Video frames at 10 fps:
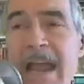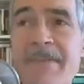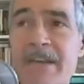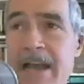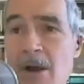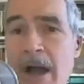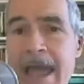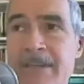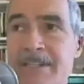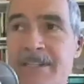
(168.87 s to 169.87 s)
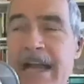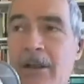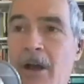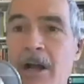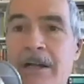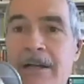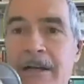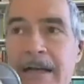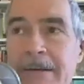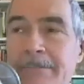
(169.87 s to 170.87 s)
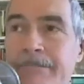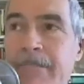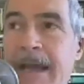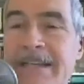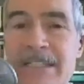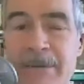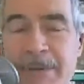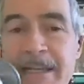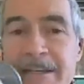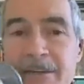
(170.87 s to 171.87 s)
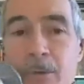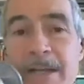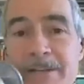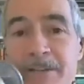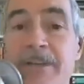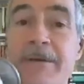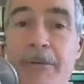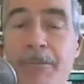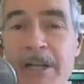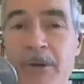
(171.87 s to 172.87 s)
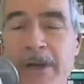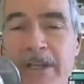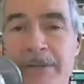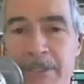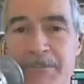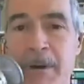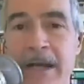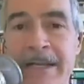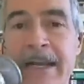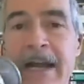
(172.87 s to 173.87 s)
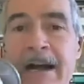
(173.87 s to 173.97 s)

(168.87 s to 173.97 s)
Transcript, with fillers: I had the, I had this dialogue. Um, I guess at the beginning of the week, so they were pretty quick in responding.